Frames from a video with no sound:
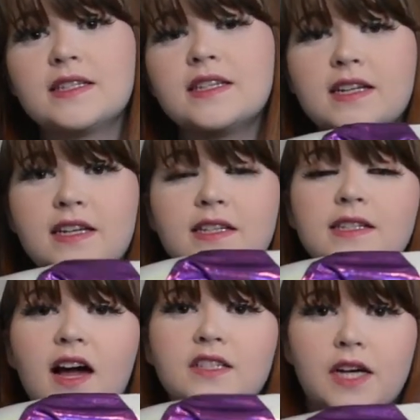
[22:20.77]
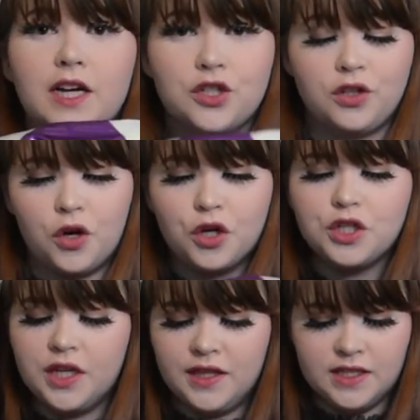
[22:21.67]
This is a size extra large,
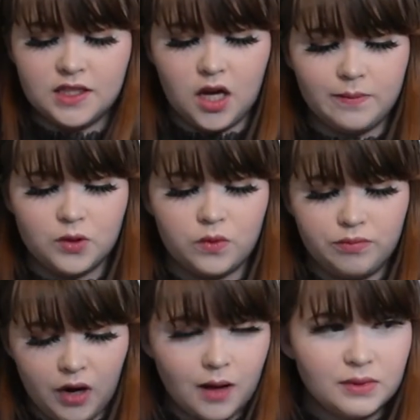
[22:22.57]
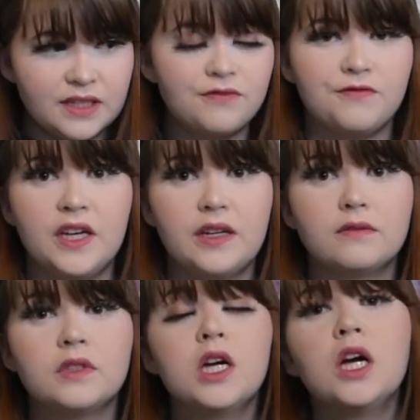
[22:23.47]
and these cups would probably fit
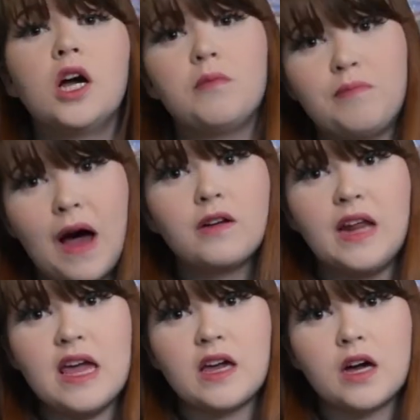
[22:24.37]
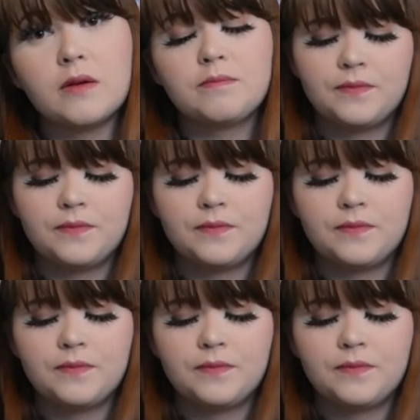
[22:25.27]
about an A cup.